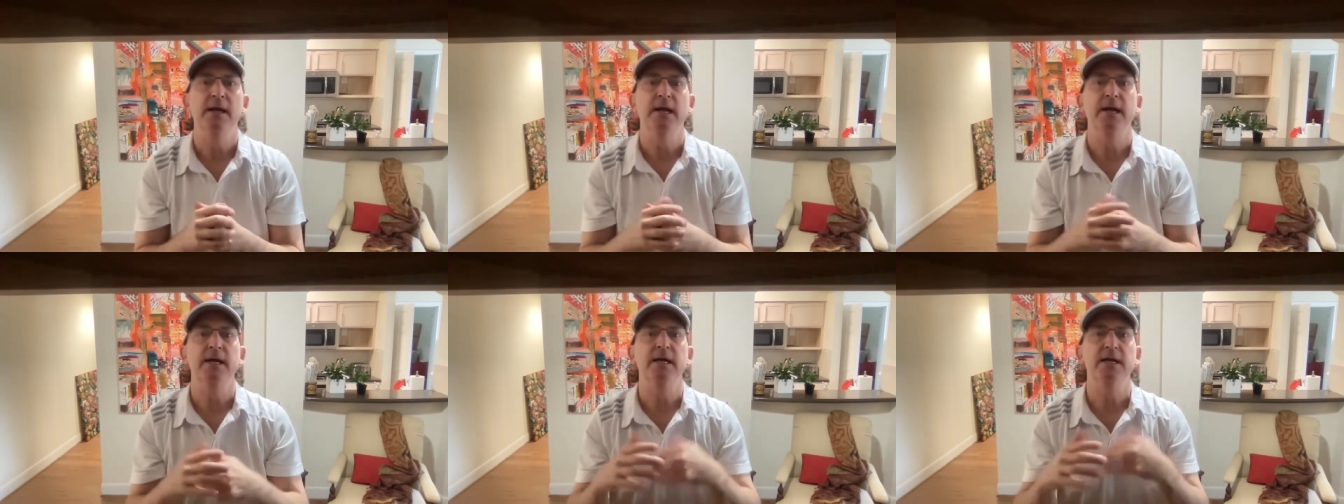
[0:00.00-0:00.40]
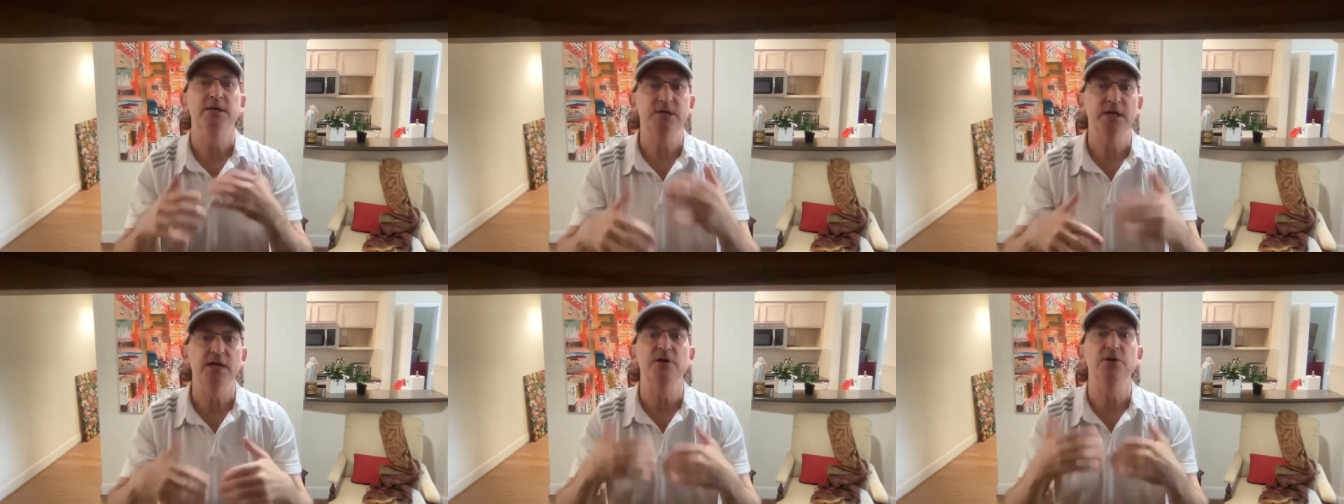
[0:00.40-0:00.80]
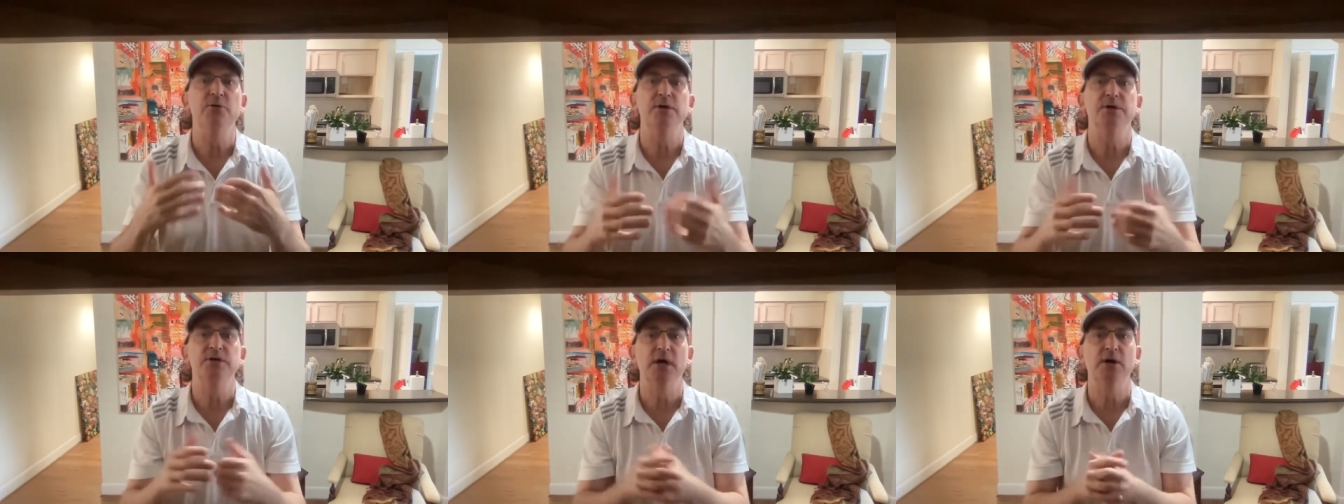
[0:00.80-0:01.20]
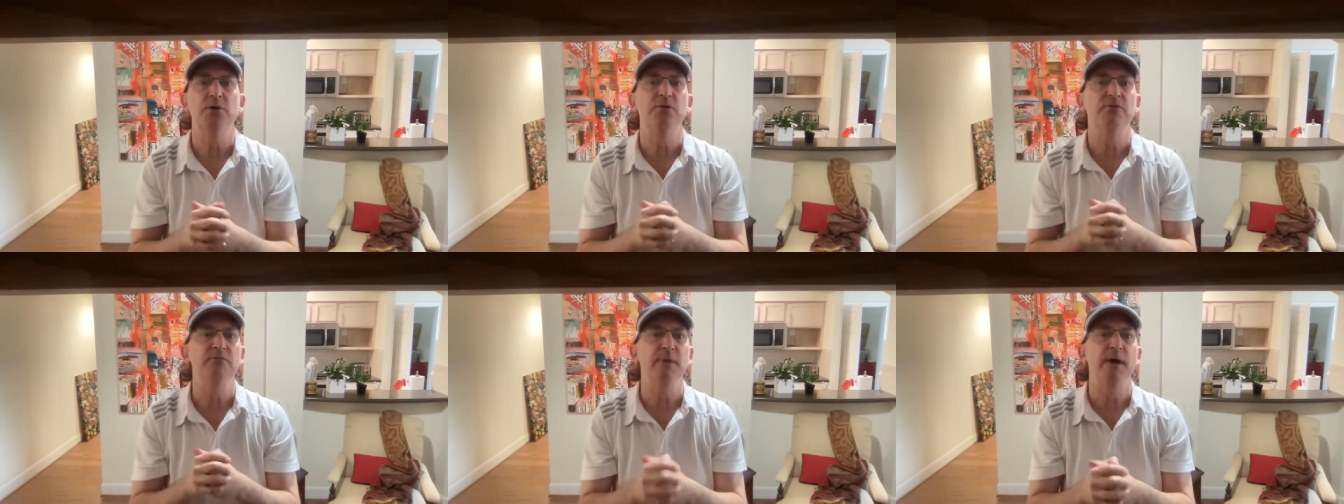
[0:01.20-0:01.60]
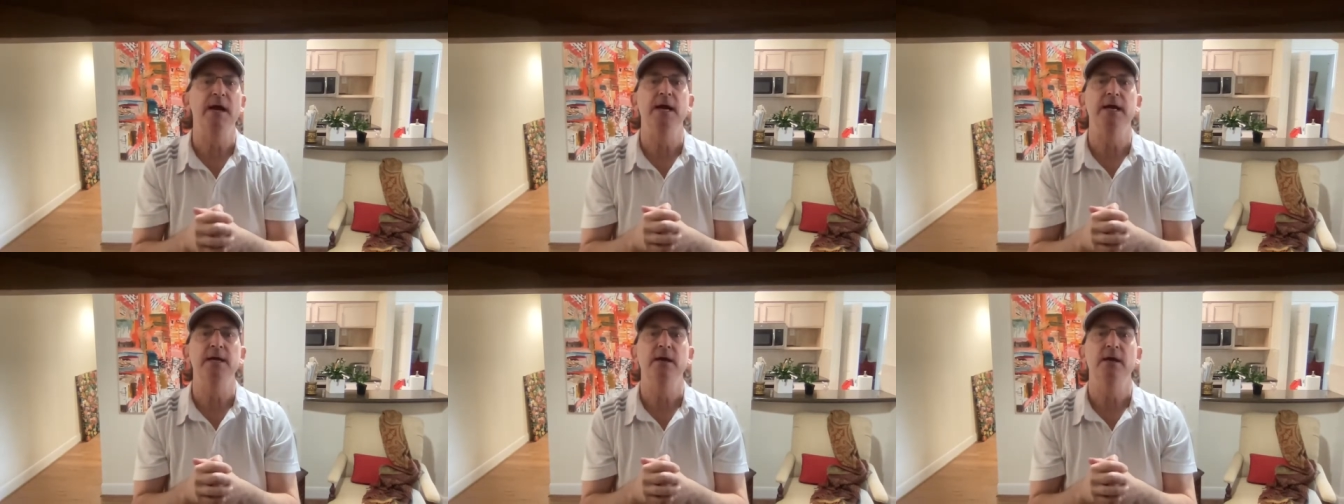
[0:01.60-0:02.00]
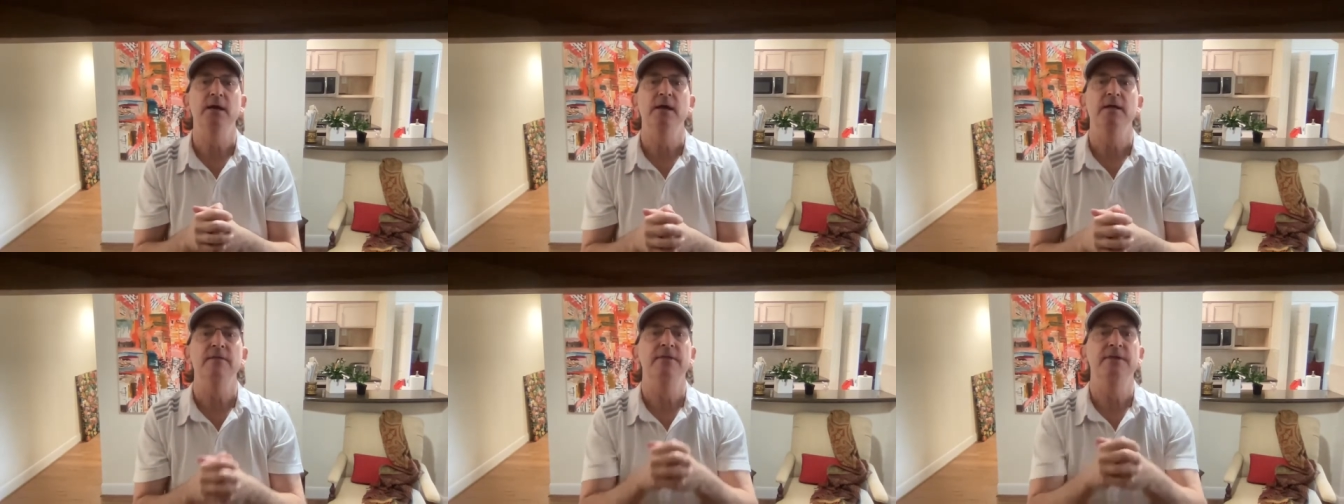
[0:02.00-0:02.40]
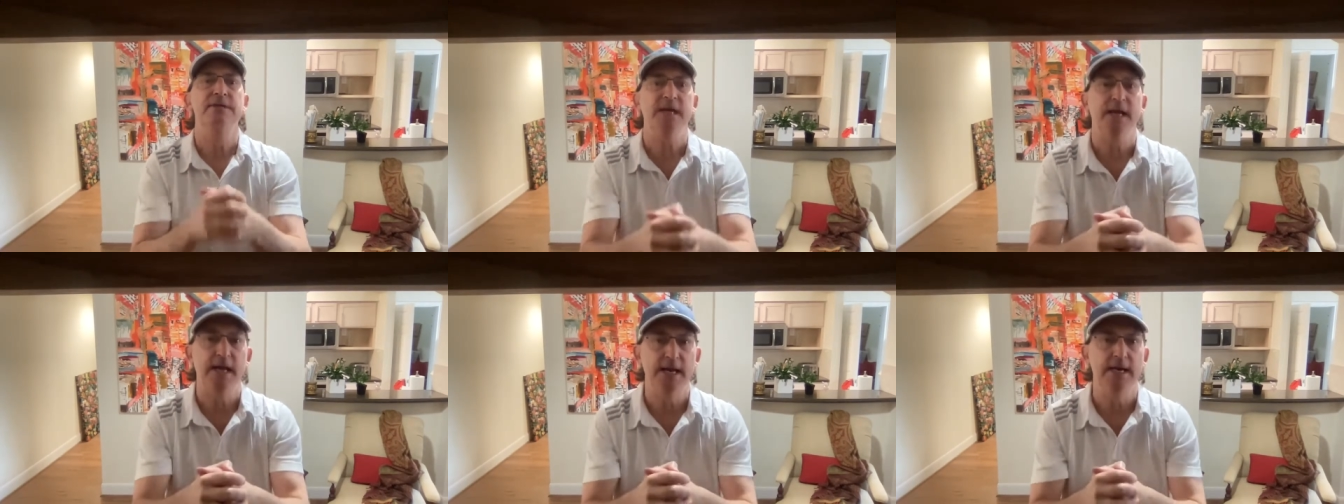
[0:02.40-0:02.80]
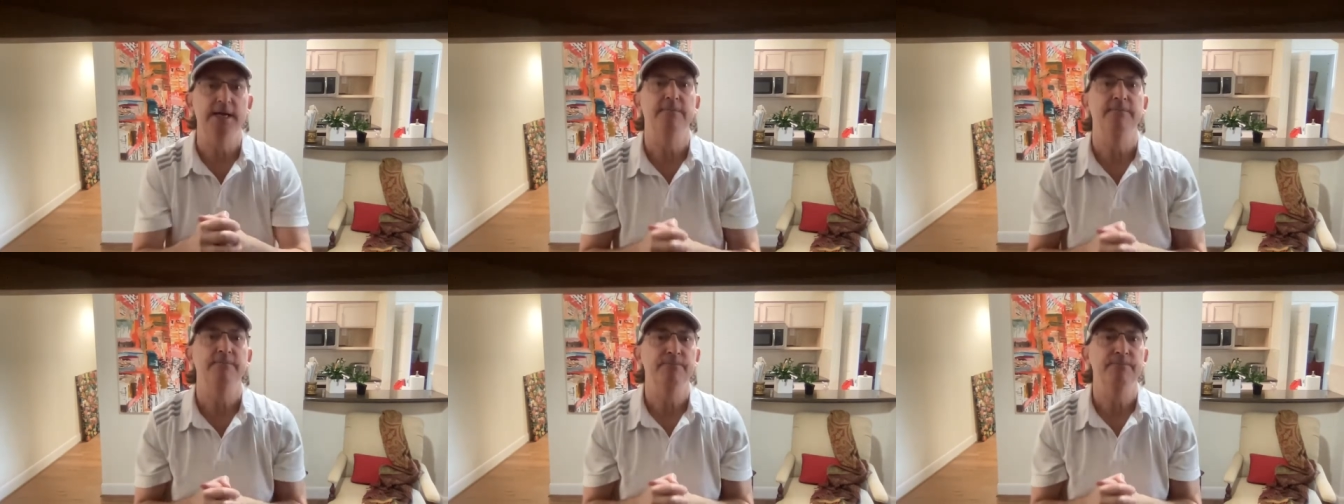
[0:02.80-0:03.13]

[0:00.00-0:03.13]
and continue until you've made the 10.